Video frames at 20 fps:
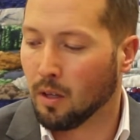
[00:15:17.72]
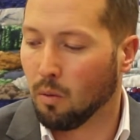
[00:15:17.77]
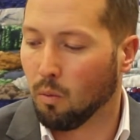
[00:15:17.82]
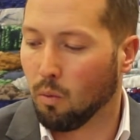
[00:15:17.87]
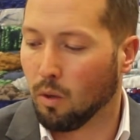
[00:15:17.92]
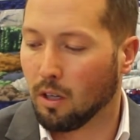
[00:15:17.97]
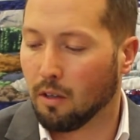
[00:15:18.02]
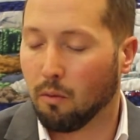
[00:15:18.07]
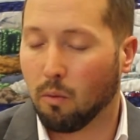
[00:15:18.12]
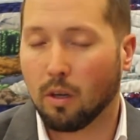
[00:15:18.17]

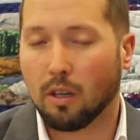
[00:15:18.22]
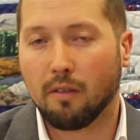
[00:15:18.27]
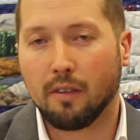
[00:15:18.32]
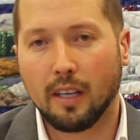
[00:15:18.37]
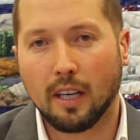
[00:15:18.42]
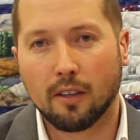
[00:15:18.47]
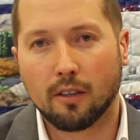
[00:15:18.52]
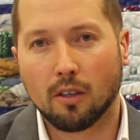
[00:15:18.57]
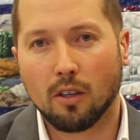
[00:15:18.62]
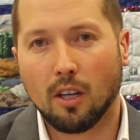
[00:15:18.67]
One of
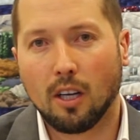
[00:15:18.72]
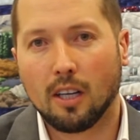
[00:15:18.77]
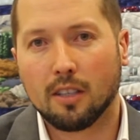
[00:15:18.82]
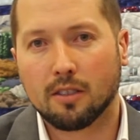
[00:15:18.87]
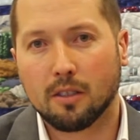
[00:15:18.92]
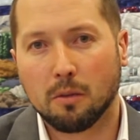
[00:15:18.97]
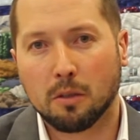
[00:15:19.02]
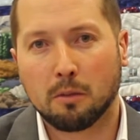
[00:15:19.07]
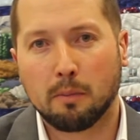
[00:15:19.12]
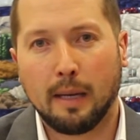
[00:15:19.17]
the other
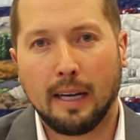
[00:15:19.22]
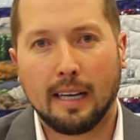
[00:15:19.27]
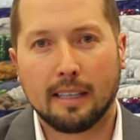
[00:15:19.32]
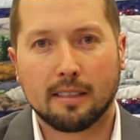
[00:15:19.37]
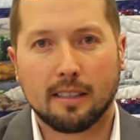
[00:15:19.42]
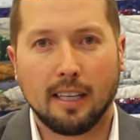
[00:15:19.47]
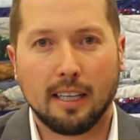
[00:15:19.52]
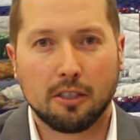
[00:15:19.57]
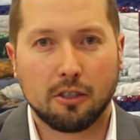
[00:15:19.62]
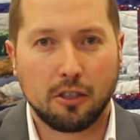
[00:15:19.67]
laws that was
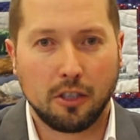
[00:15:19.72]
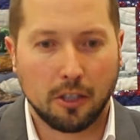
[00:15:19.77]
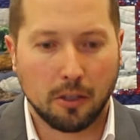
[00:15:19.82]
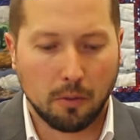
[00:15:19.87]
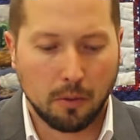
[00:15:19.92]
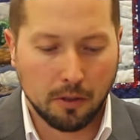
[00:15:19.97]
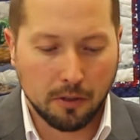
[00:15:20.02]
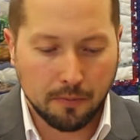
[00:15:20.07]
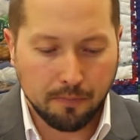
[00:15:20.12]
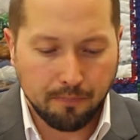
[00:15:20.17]
passed last
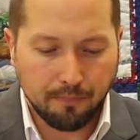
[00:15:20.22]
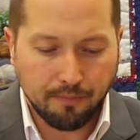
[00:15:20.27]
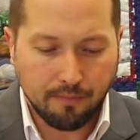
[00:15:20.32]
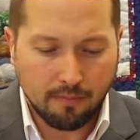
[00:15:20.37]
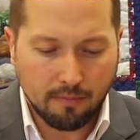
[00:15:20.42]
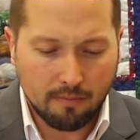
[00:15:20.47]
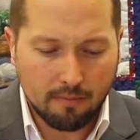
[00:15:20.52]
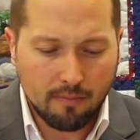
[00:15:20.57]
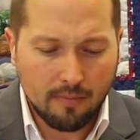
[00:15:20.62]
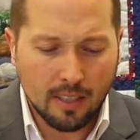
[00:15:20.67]
year was
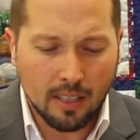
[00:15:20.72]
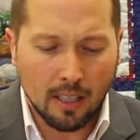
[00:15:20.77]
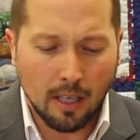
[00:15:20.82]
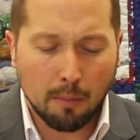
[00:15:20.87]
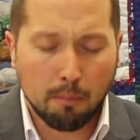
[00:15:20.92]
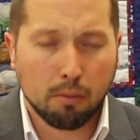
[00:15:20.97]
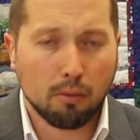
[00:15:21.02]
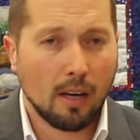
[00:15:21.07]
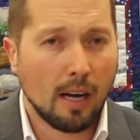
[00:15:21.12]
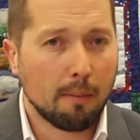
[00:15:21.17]

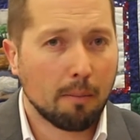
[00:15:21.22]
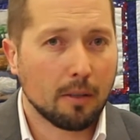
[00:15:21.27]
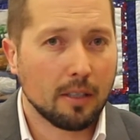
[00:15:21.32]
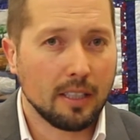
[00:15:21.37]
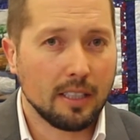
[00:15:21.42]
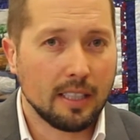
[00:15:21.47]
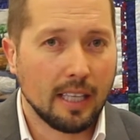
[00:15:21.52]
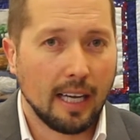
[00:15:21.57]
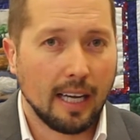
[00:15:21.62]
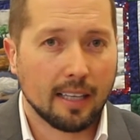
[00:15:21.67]

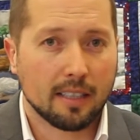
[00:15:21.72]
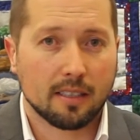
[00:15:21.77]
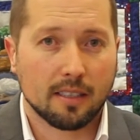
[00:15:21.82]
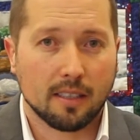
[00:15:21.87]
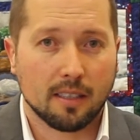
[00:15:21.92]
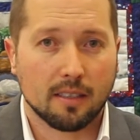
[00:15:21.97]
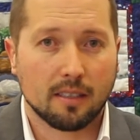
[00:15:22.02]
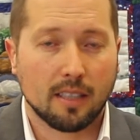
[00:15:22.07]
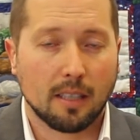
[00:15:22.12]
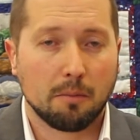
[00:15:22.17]
property tax
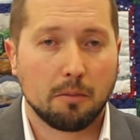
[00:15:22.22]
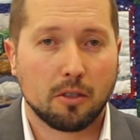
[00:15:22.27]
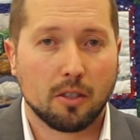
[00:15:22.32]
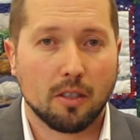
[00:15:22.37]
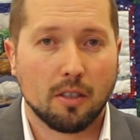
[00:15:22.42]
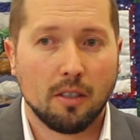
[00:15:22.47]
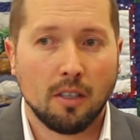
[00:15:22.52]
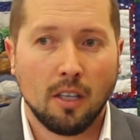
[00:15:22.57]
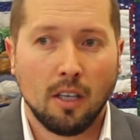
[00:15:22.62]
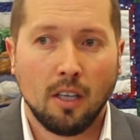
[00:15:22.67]

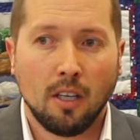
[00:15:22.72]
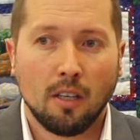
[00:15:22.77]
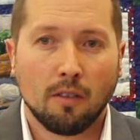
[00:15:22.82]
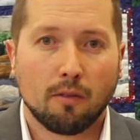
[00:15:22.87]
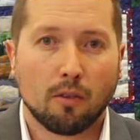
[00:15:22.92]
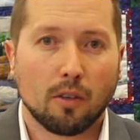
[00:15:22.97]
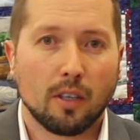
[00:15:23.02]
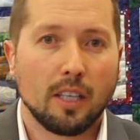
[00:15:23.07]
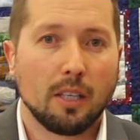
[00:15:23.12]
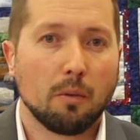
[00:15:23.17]
exemption
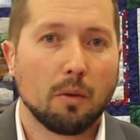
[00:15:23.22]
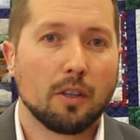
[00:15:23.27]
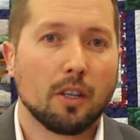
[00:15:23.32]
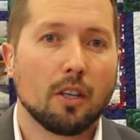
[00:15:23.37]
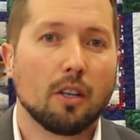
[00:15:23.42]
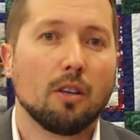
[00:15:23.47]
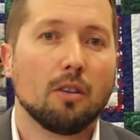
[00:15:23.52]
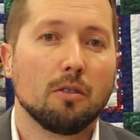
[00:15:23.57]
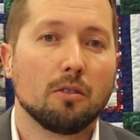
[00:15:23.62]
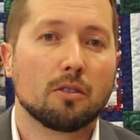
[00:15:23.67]
for anyone
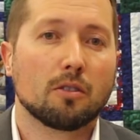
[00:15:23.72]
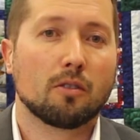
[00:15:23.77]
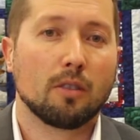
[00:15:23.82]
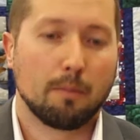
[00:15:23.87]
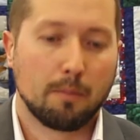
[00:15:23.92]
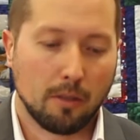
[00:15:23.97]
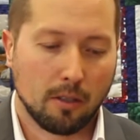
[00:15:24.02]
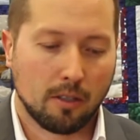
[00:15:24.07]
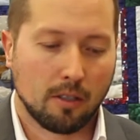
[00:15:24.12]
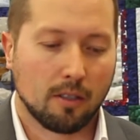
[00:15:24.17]
that owns
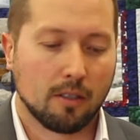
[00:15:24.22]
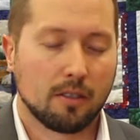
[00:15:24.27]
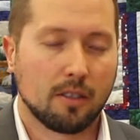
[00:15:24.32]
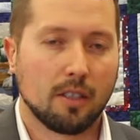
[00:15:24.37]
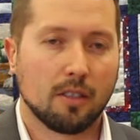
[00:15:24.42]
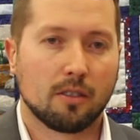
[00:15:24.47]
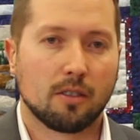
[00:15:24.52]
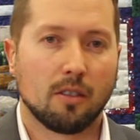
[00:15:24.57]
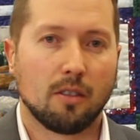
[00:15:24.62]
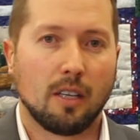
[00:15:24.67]

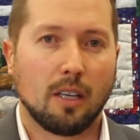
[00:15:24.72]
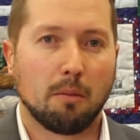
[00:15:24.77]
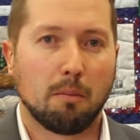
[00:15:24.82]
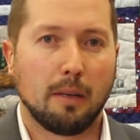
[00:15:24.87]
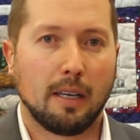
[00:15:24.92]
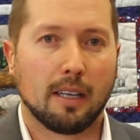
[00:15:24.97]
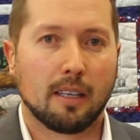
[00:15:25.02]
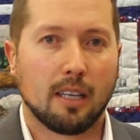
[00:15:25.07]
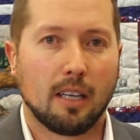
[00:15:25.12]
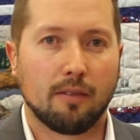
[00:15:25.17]
cryptocurrencies. So now
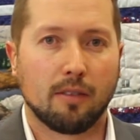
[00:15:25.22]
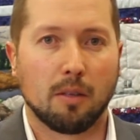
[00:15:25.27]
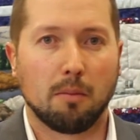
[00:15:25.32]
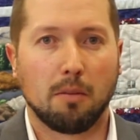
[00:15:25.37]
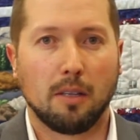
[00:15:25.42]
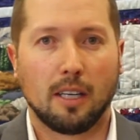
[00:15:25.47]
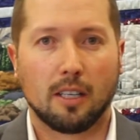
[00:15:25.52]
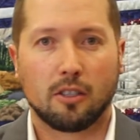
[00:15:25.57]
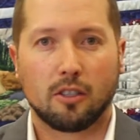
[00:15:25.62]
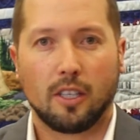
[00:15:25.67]
back off the
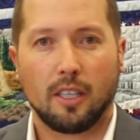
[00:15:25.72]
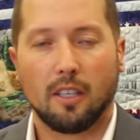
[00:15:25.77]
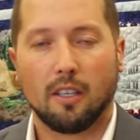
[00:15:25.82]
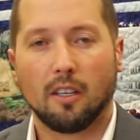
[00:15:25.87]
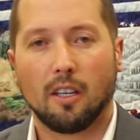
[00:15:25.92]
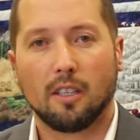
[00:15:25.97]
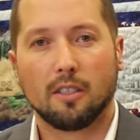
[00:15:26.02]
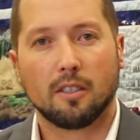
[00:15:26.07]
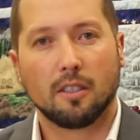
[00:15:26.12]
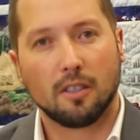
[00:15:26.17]
blockchain
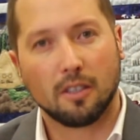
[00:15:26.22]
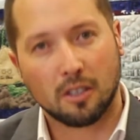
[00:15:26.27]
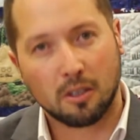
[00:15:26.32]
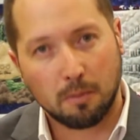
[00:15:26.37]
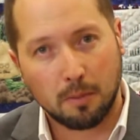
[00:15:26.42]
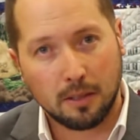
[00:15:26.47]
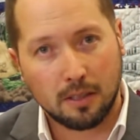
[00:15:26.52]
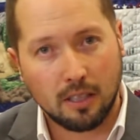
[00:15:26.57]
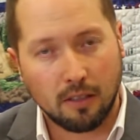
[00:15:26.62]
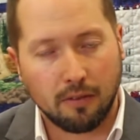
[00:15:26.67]
and onto the
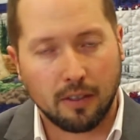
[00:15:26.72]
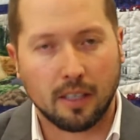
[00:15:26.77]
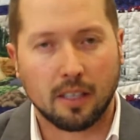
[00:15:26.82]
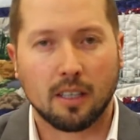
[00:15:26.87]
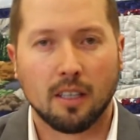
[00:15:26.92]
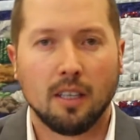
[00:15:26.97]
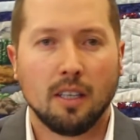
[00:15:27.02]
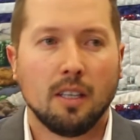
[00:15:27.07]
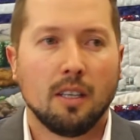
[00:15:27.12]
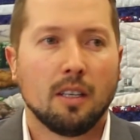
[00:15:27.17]

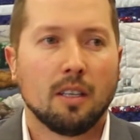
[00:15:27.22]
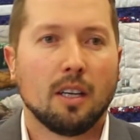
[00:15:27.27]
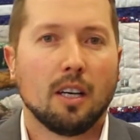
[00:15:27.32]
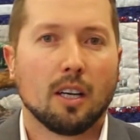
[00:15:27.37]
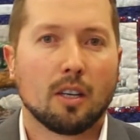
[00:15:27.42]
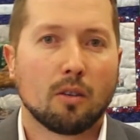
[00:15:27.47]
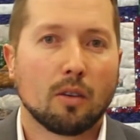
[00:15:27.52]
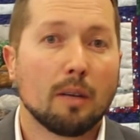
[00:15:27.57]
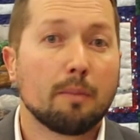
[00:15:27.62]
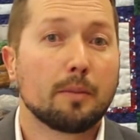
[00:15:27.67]
specific
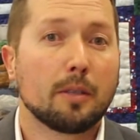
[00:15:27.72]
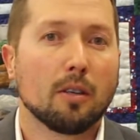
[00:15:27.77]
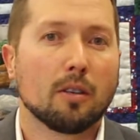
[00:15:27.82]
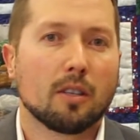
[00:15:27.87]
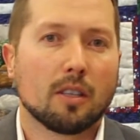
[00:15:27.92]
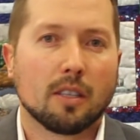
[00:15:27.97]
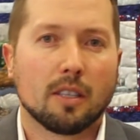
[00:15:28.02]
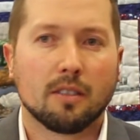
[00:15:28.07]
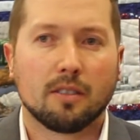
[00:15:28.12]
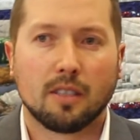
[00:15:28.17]

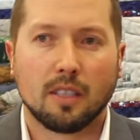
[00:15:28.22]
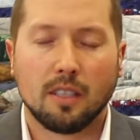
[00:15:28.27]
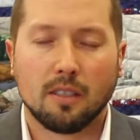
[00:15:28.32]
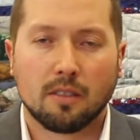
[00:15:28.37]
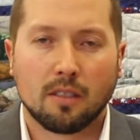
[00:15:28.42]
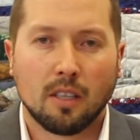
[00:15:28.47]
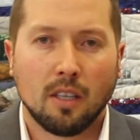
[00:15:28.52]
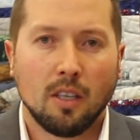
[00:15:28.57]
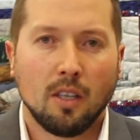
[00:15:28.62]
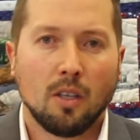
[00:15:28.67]

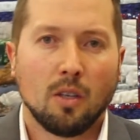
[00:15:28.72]
cryptocurrencies.